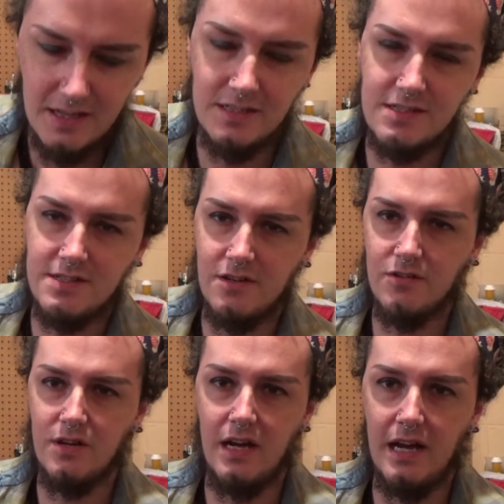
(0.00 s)

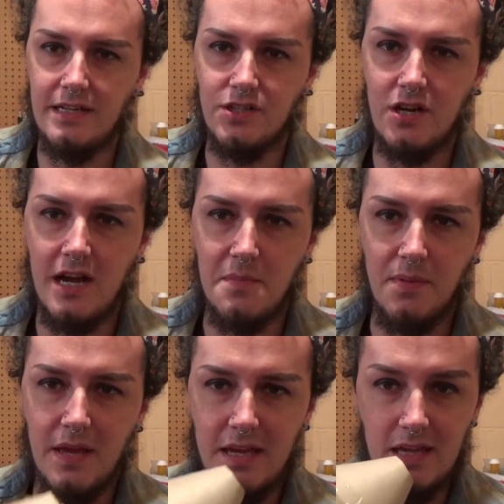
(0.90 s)
So I tried
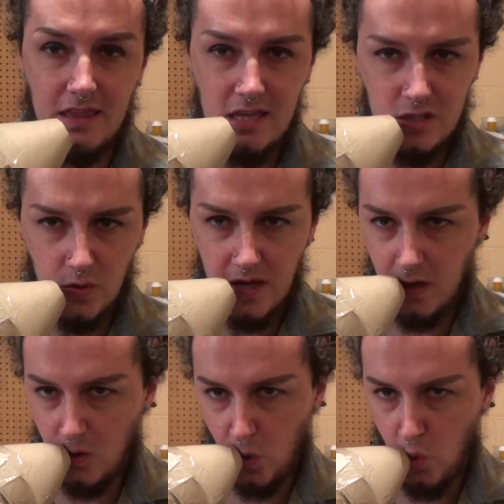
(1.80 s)
playing it this way,